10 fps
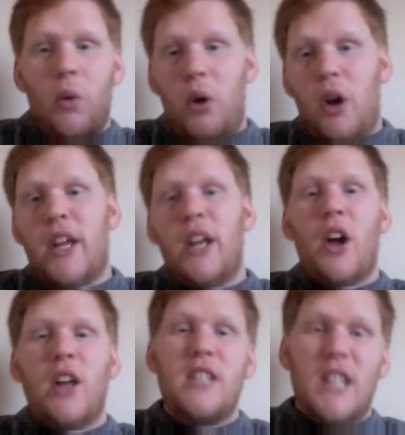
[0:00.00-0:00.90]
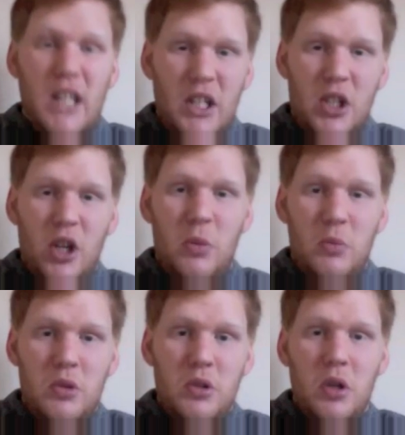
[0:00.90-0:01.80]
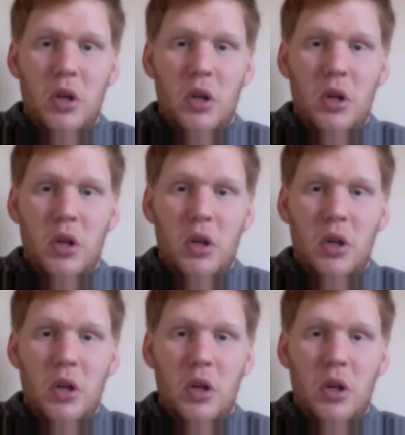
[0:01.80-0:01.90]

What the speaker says: working IT jobs.